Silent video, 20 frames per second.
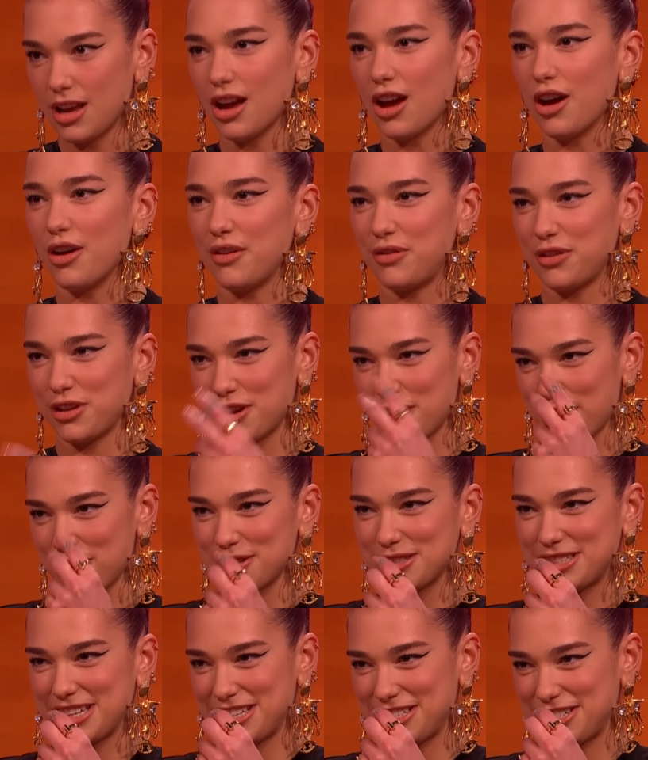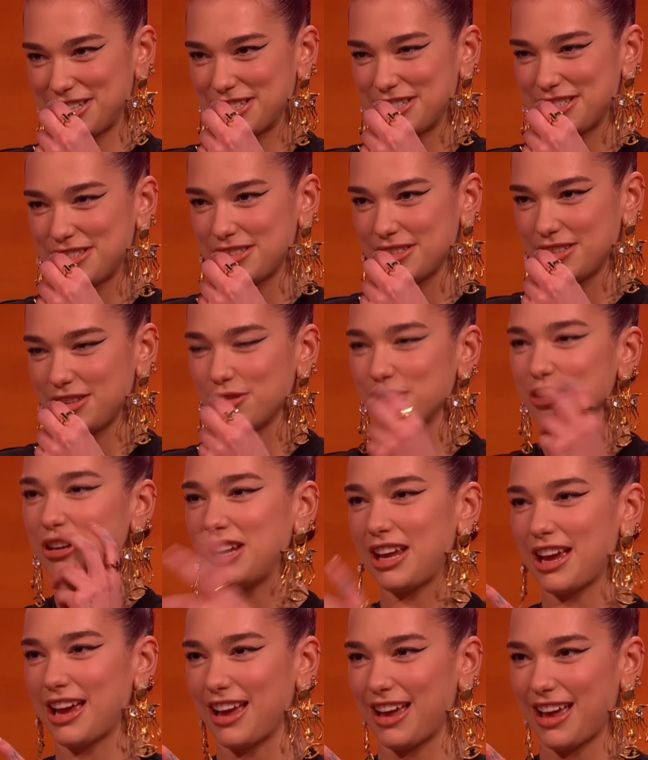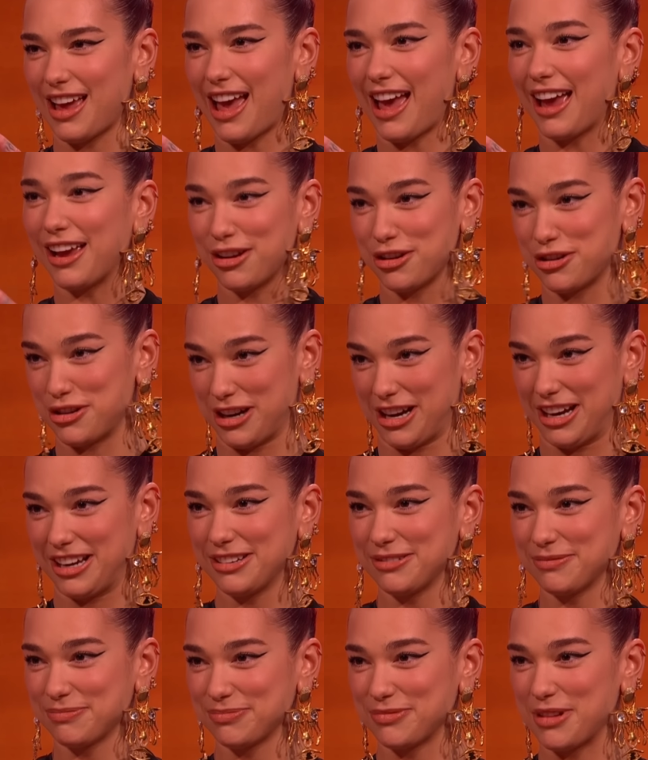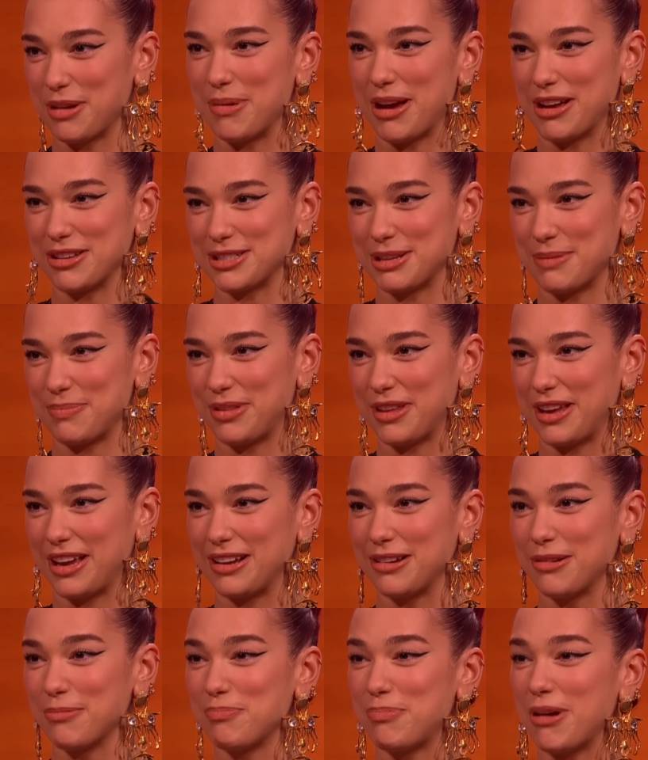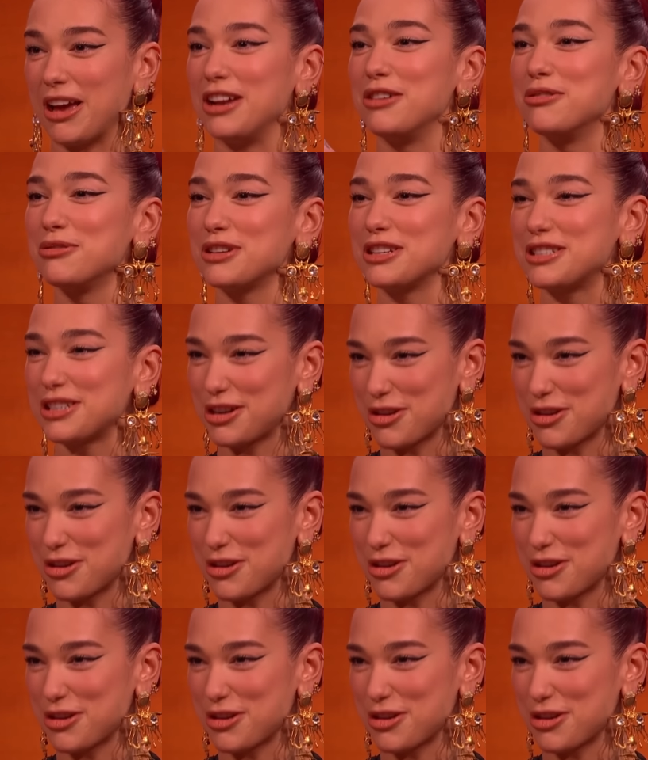Oh, if your nose itches, you're going to get angry about something. But in order to